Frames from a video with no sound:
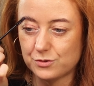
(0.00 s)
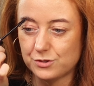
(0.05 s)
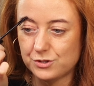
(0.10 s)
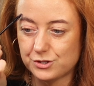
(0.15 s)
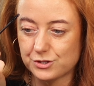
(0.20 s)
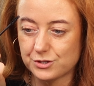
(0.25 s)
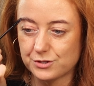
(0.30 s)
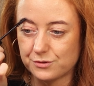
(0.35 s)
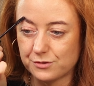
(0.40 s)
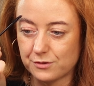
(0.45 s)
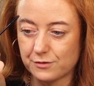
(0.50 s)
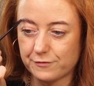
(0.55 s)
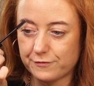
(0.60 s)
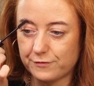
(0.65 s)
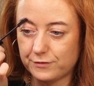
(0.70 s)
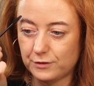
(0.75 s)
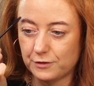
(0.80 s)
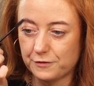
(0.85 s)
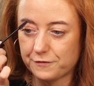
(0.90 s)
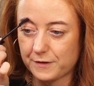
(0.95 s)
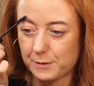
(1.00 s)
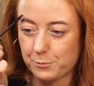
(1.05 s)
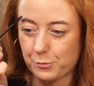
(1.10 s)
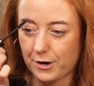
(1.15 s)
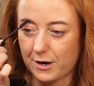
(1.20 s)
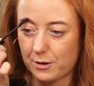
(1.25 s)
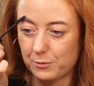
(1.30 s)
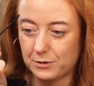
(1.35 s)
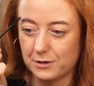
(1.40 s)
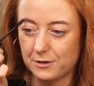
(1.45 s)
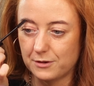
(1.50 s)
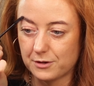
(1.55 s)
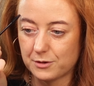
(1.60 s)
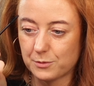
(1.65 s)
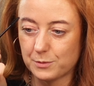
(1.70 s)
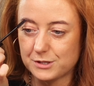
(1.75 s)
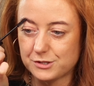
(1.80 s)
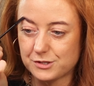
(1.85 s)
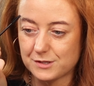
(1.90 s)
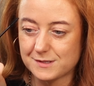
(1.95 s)
undone fluffy brow
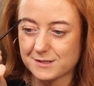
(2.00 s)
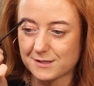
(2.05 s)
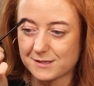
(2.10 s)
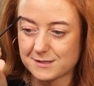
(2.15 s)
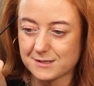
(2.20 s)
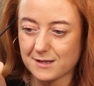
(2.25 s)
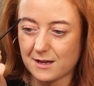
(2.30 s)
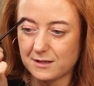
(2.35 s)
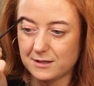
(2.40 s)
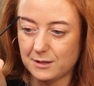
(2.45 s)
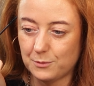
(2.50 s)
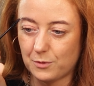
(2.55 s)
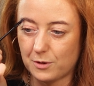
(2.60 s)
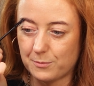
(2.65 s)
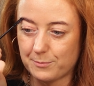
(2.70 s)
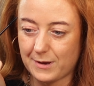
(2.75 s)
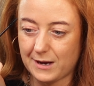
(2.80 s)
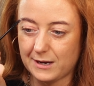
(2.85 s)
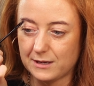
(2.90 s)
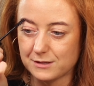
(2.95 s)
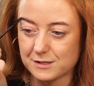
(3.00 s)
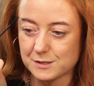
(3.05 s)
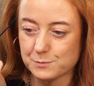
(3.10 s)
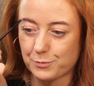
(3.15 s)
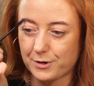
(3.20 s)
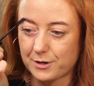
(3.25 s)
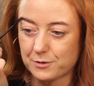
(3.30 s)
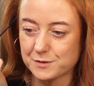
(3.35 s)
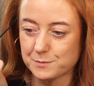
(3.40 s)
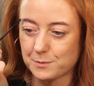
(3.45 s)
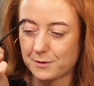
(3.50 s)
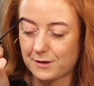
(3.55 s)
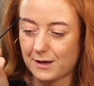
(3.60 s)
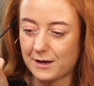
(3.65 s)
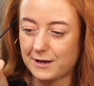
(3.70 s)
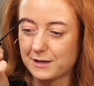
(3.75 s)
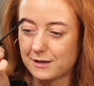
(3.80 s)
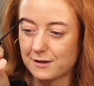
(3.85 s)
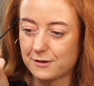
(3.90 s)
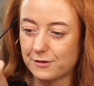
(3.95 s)
look, which is exactly what Miley's brows were
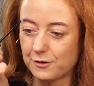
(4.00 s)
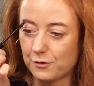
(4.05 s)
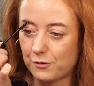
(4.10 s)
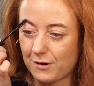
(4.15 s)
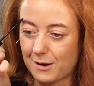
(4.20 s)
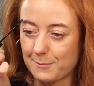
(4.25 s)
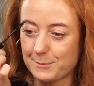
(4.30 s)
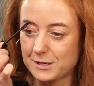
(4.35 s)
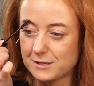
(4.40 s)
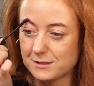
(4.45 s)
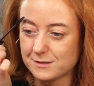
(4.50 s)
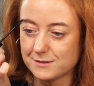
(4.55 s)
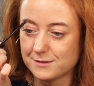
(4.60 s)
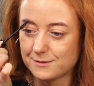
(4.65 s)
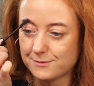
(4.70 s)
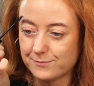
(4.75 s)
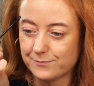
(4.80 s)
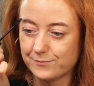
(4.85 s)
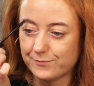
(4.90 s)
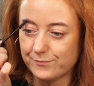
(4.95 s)
like at the Grammys.